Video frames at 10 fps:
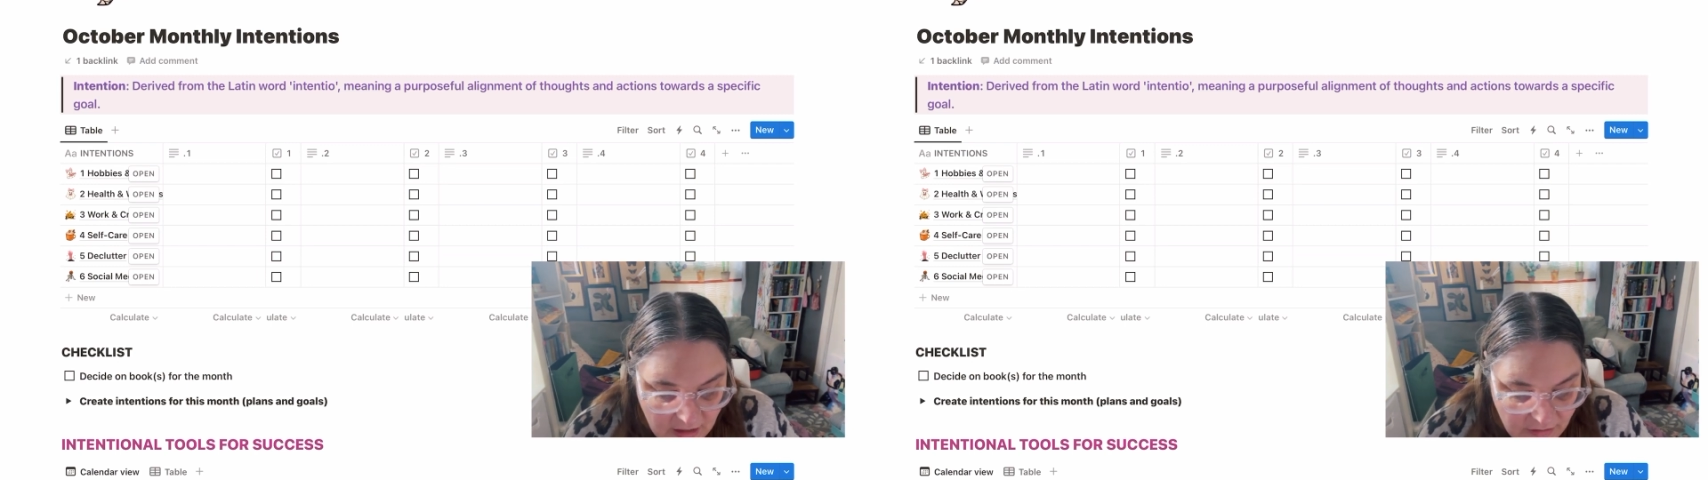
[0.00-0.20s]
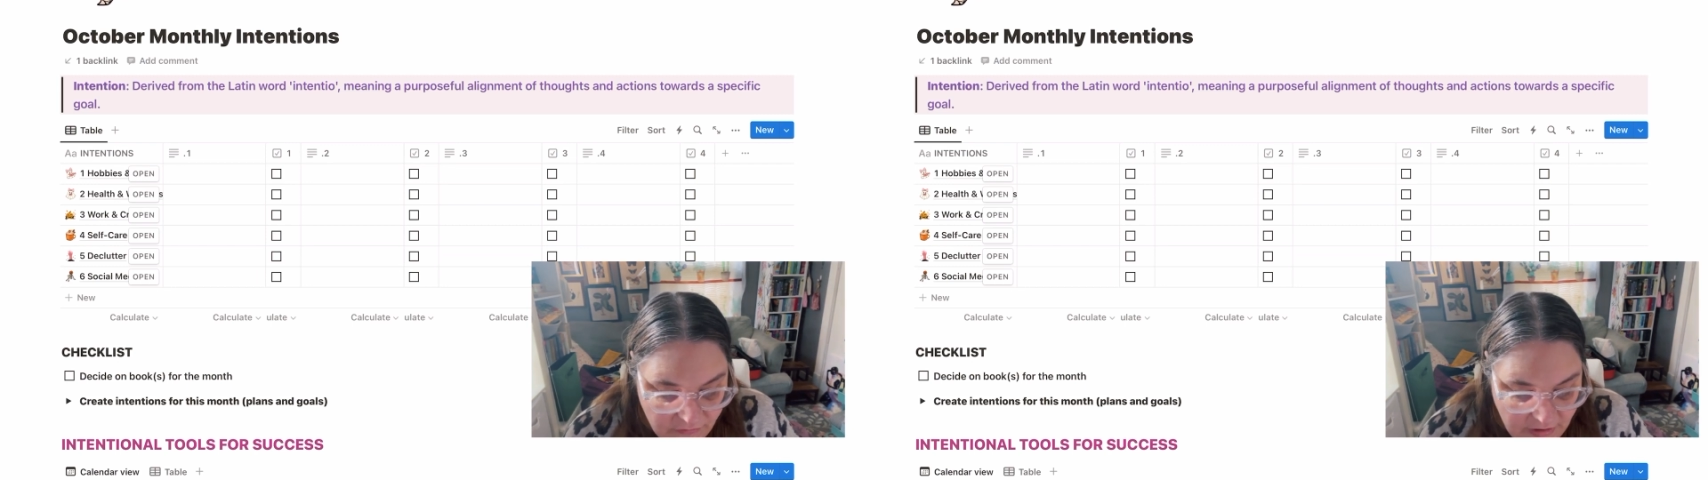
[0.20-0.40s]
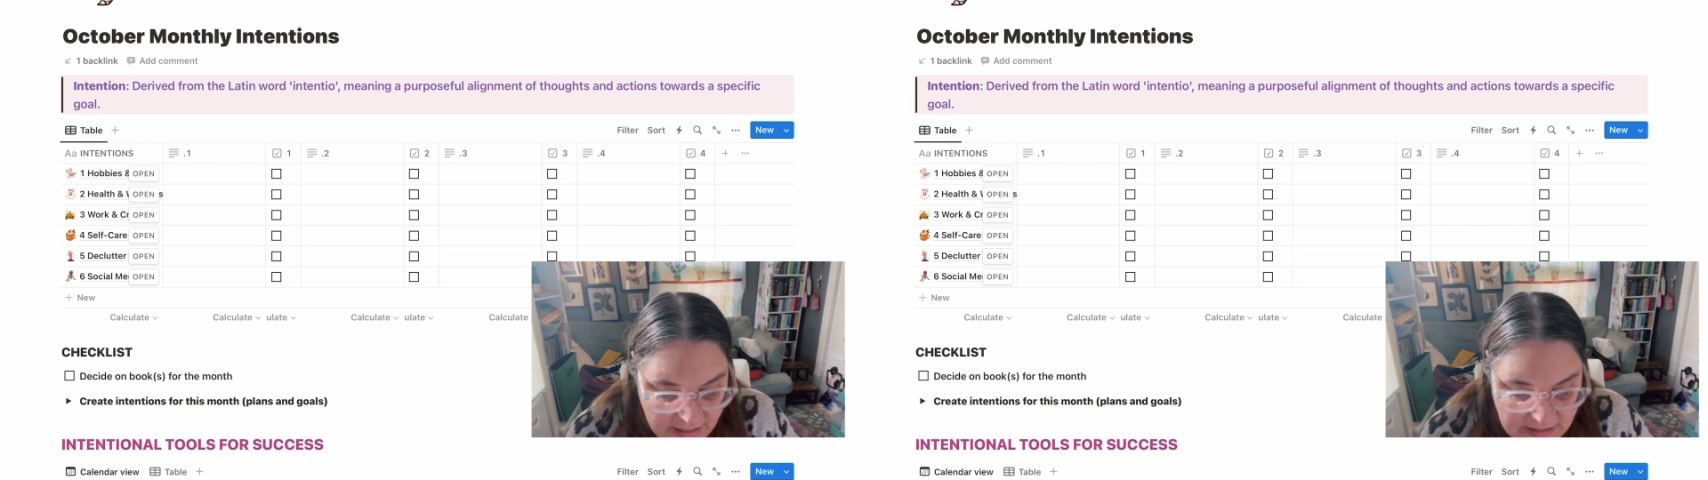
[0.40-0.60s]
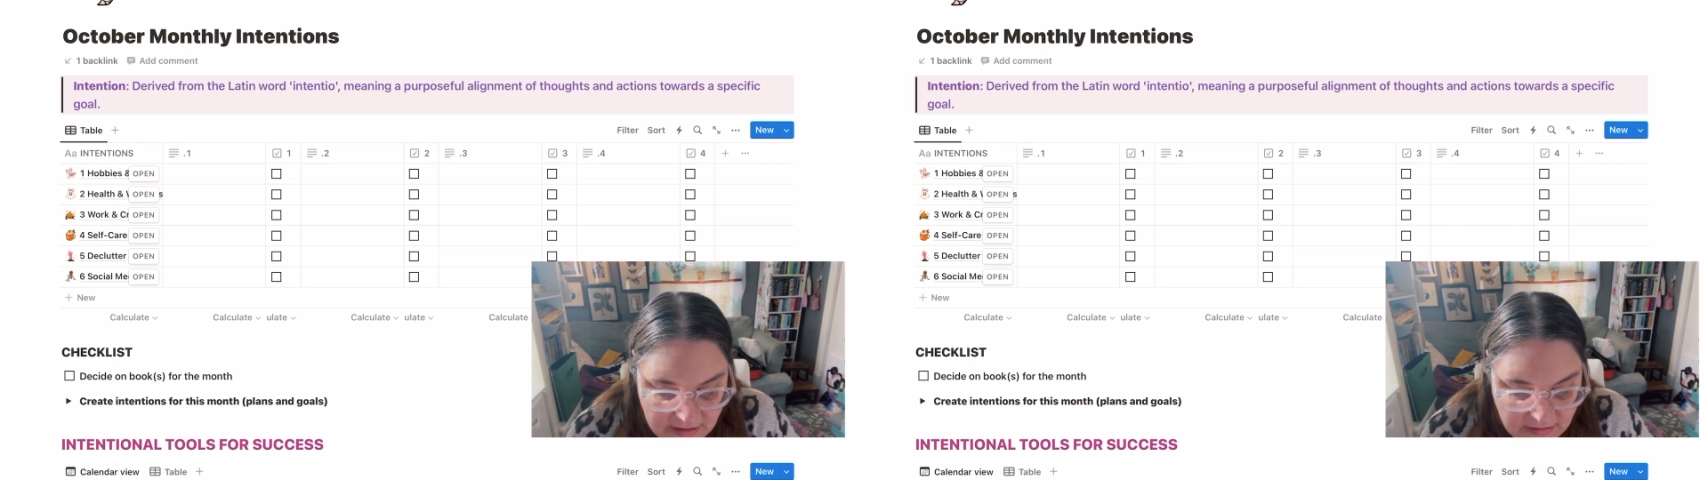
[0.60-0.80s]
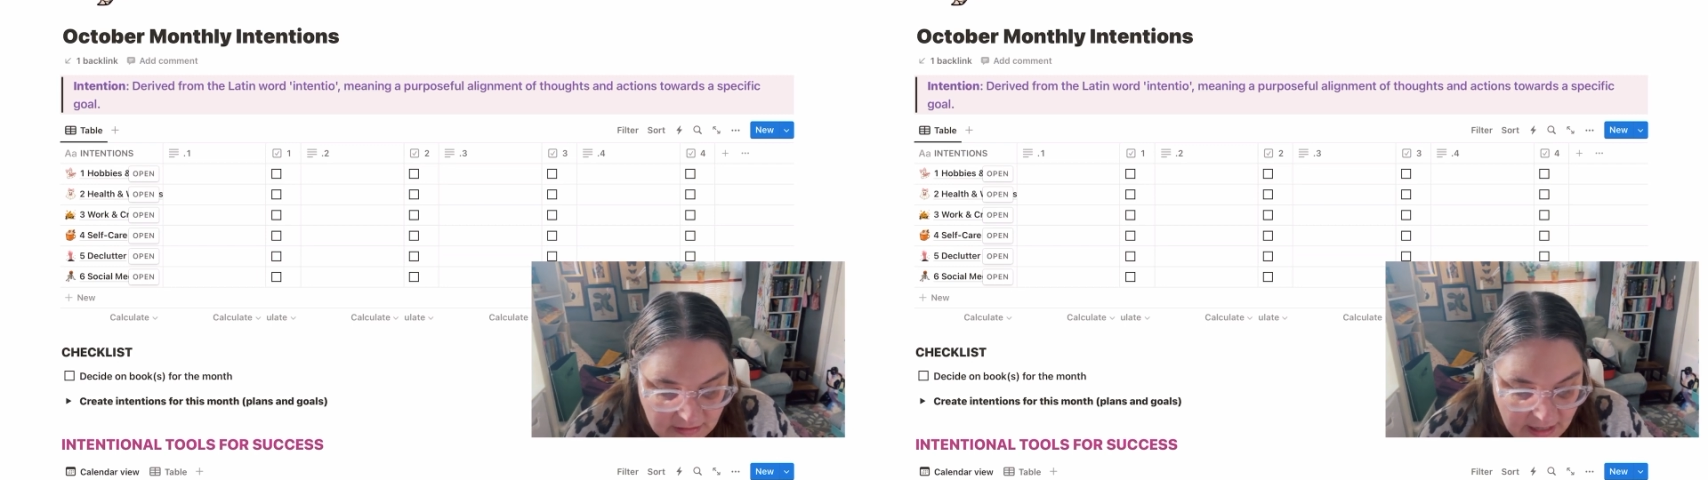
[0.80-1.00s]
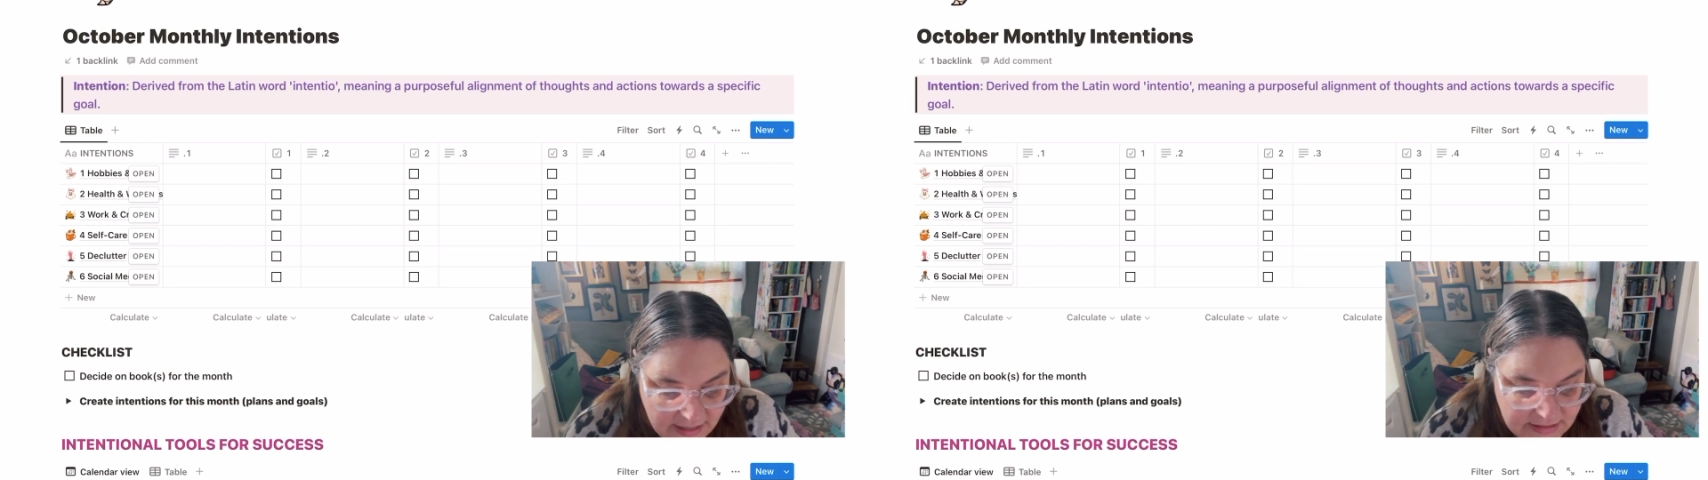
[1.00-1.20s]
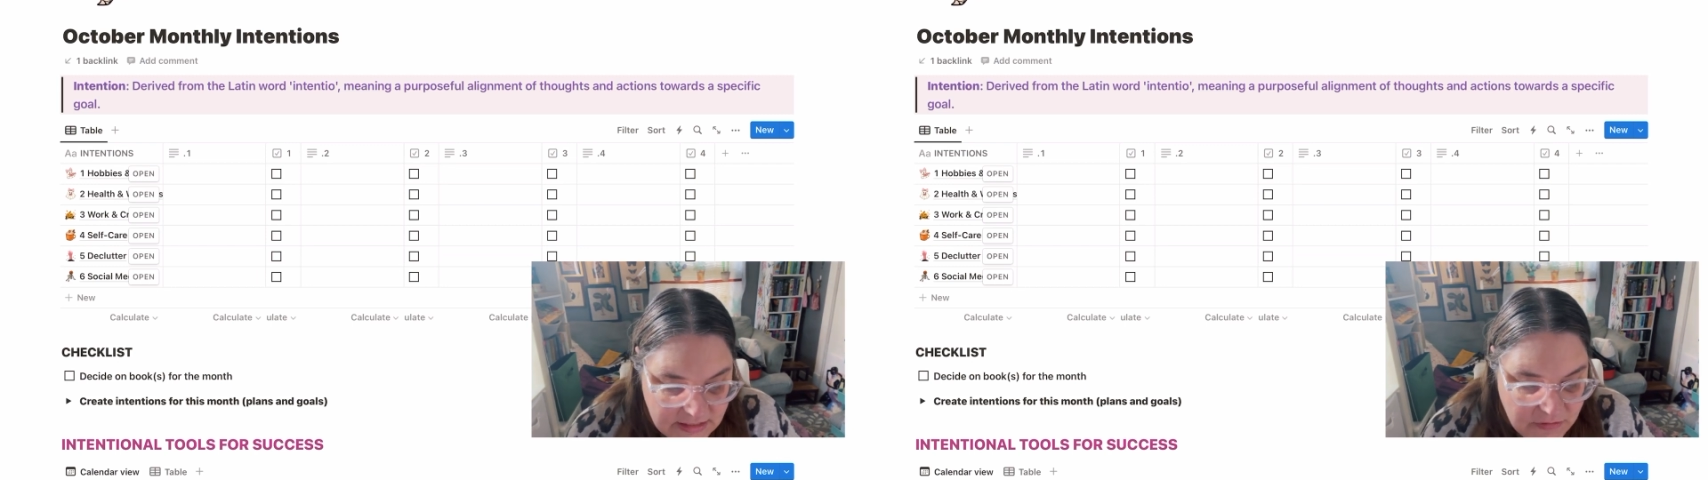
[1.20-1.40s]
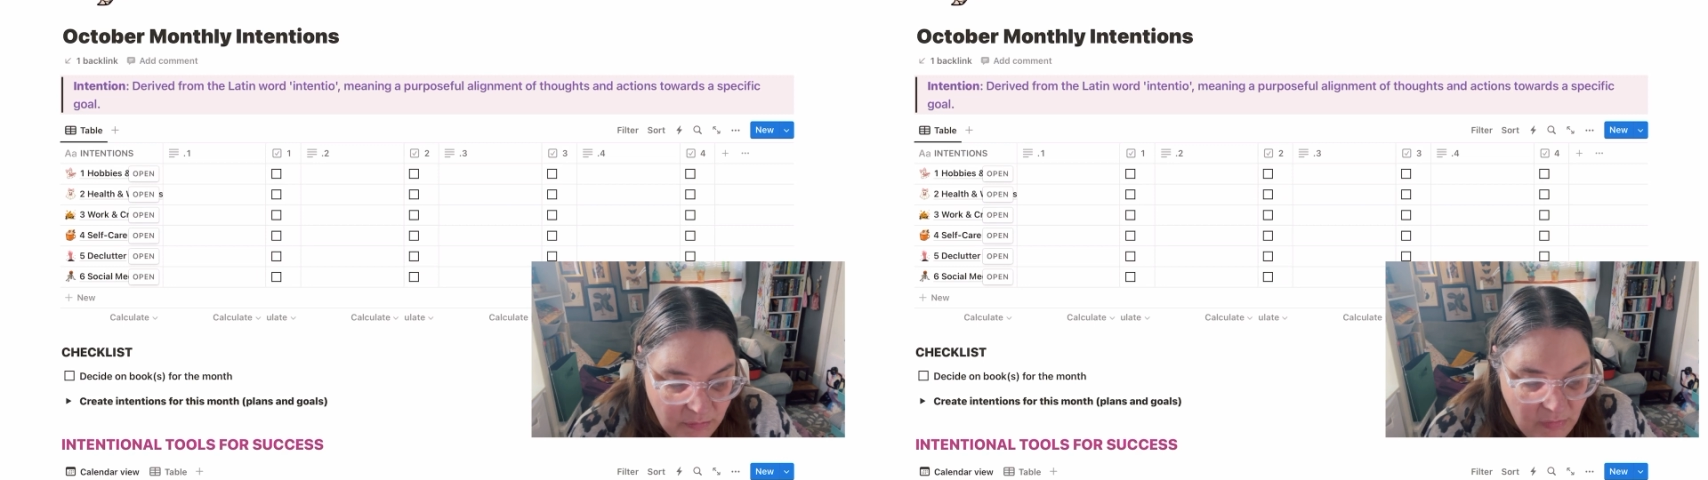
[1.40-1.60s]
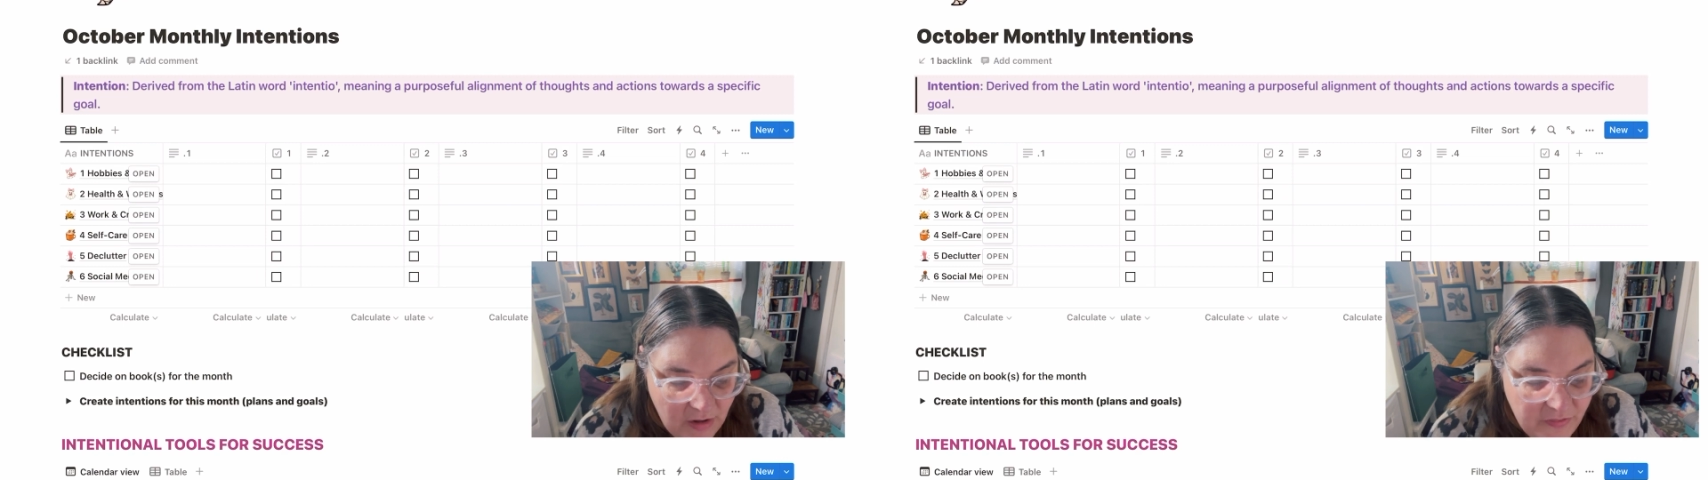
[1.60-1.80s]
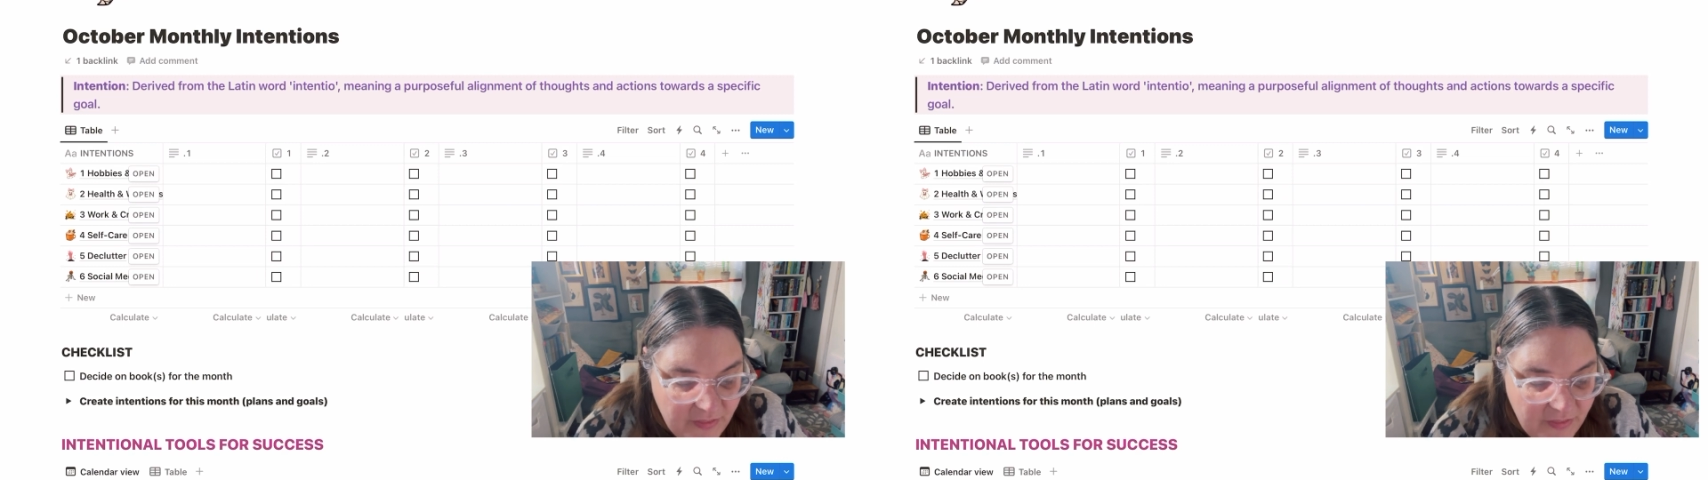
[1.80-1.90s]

read last month,